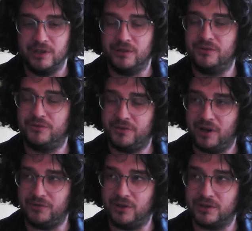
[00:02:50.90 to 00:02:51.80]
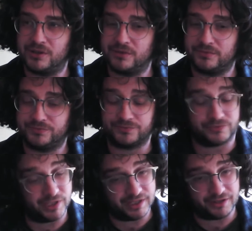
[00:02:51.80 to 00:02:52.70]
Firefox,
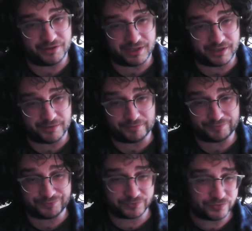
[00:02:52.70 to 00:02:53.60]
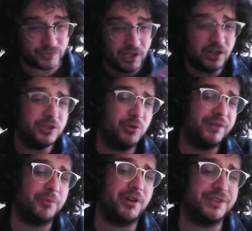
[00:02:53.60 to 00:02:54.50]
etc. etc. So
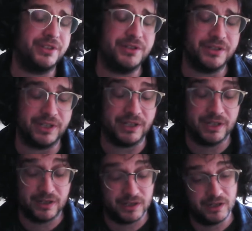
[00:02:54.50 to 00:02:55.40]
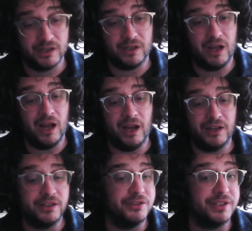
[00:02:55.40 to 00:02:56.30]
whatever browser you use to uh,
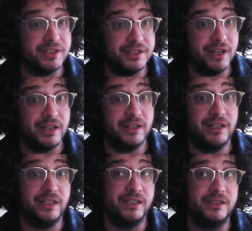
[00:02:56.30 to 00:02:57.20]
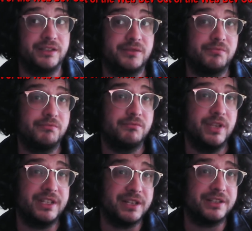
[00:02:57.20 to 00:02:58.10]
use the internet is
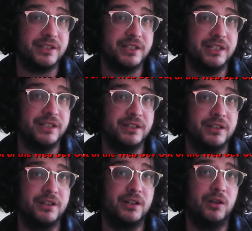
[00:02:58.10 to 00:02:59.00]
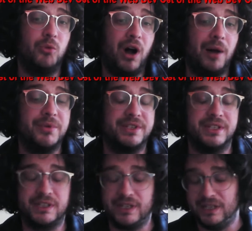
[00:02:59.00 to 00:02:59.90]
essentially what happens
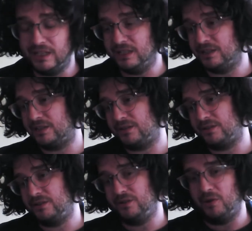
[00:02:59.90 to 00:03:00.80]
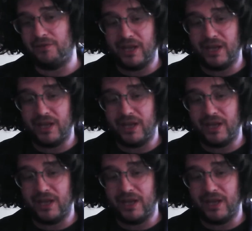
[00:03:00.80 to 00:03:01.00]
is is you have a